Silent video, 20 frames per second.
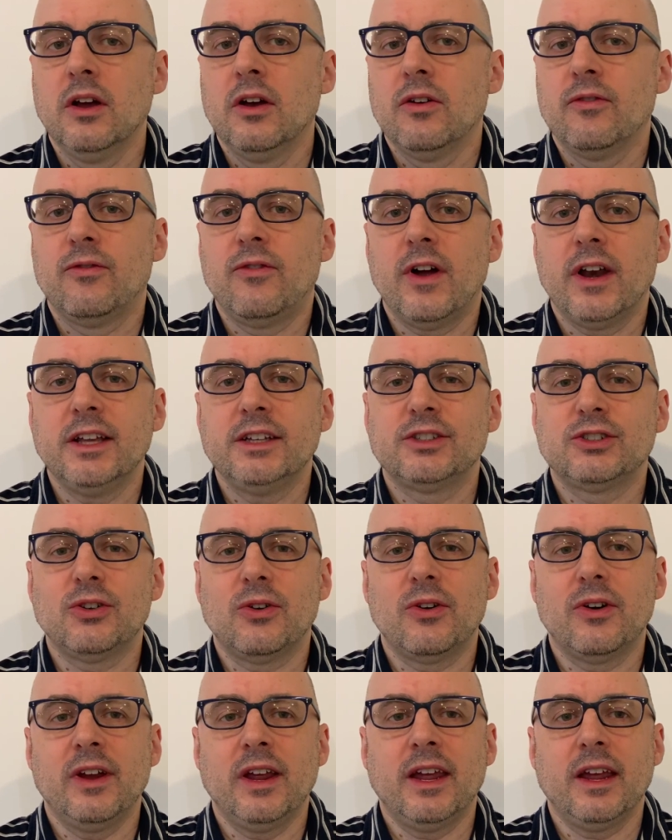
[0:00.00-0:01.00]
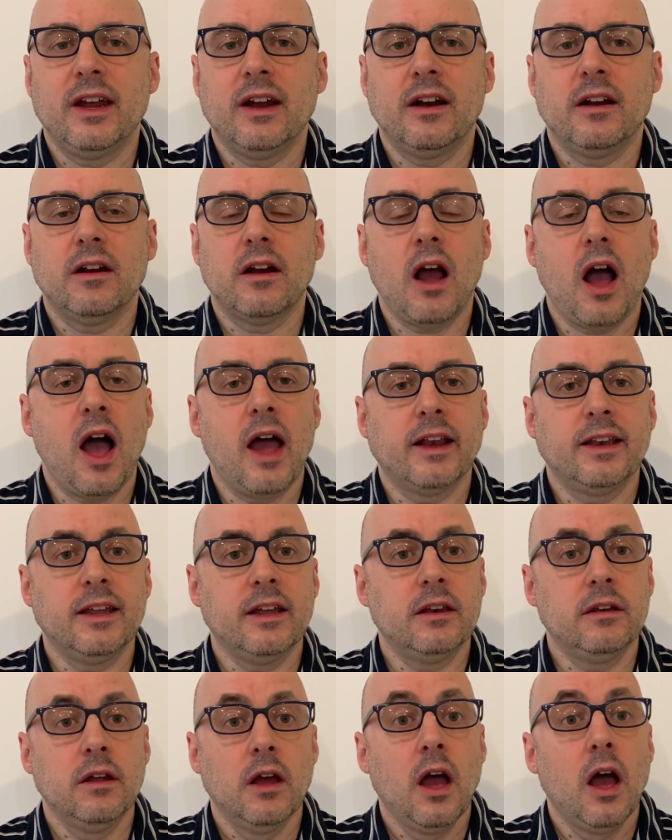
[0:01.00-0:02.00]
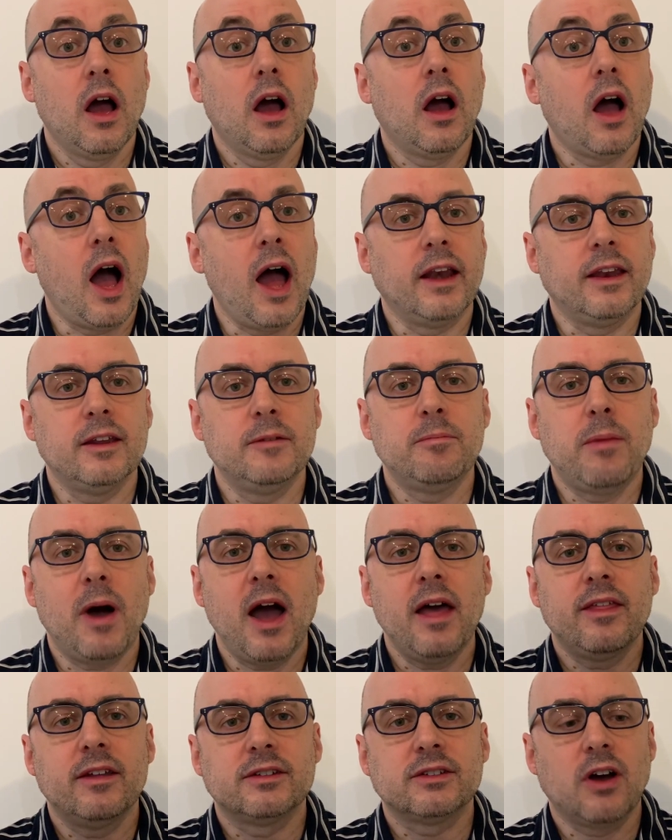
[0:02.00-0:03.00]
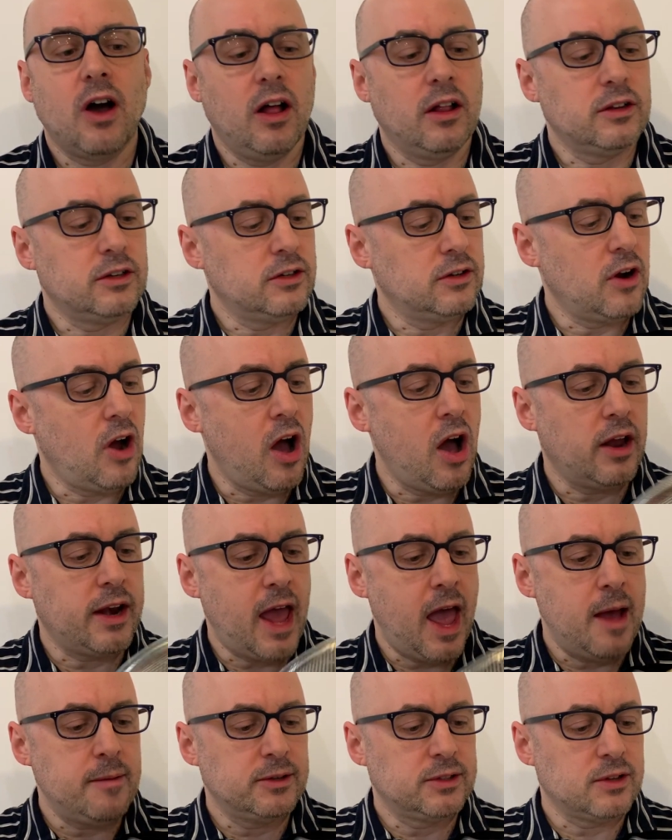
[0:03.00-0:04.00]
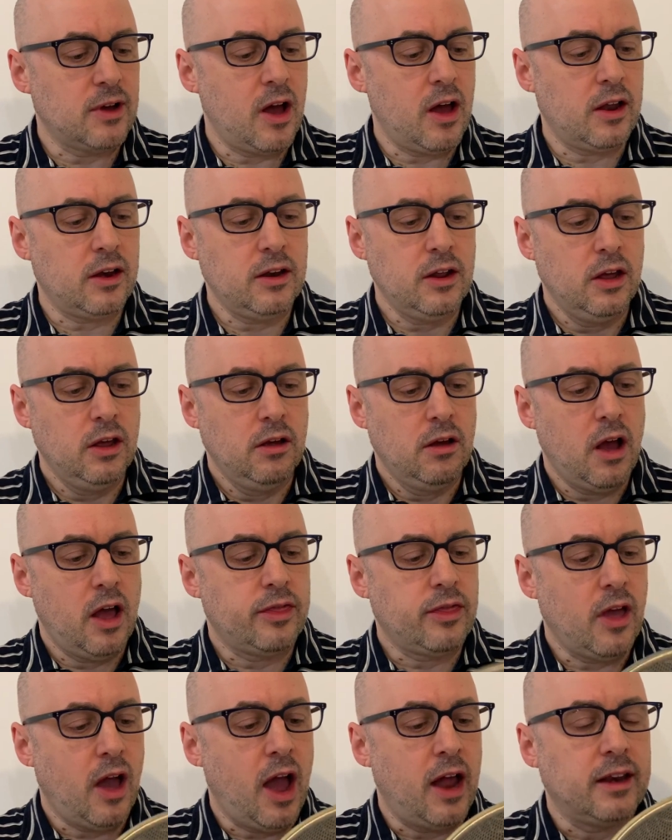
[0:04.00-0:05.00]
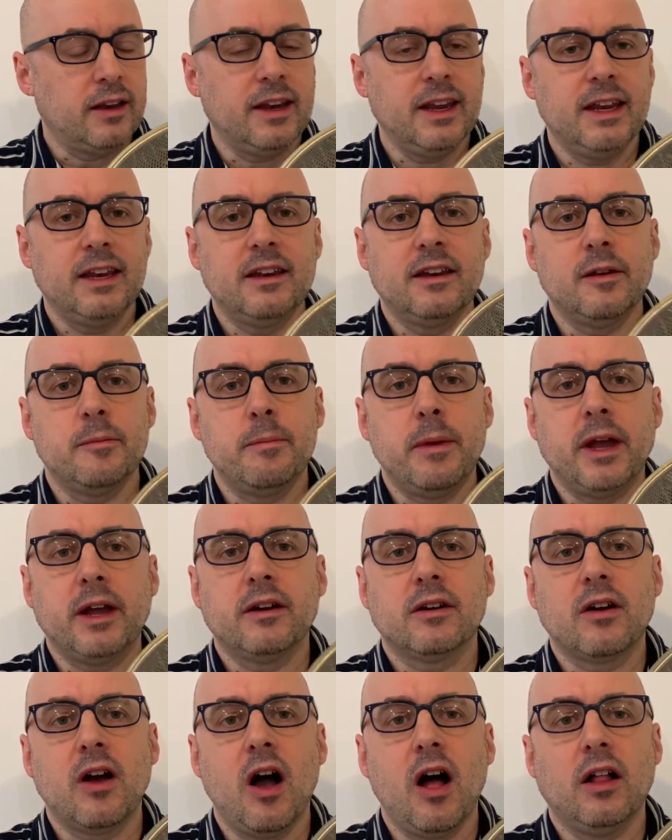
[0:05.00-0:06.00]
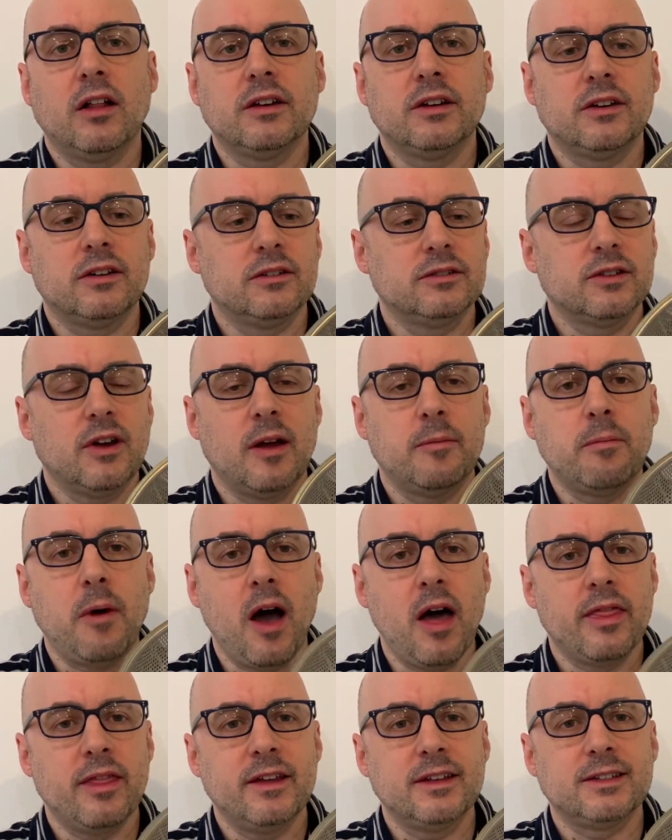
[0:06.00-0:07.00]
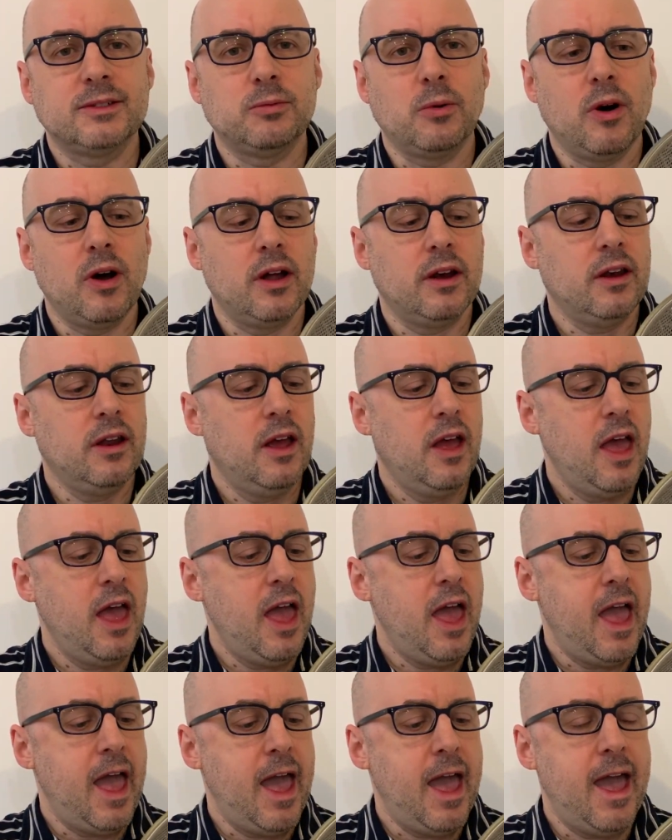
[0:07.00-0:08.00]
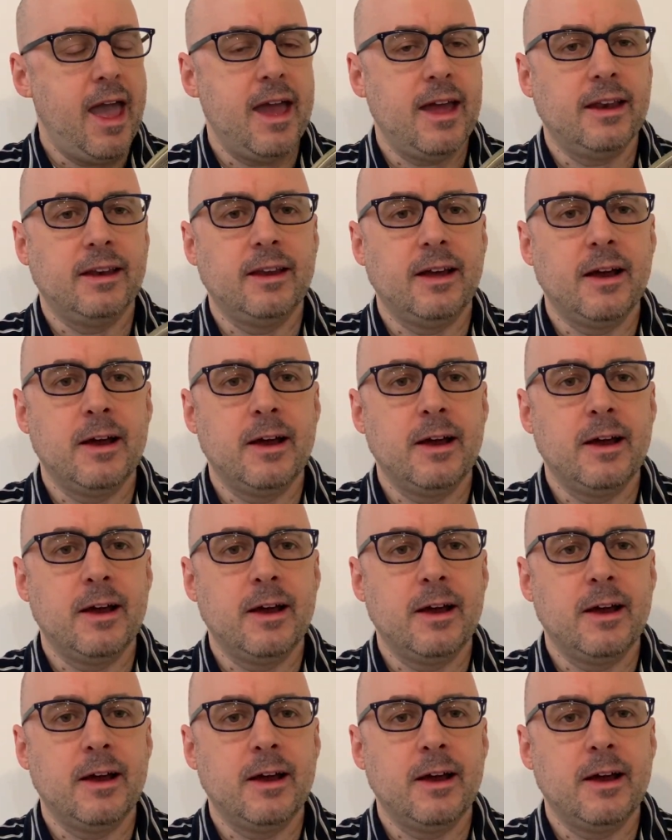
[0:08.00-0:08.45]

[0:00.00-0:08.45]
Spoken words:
funny story here, I did buy this colander on Amazon. I needed a bigger colander, so I bought this one. And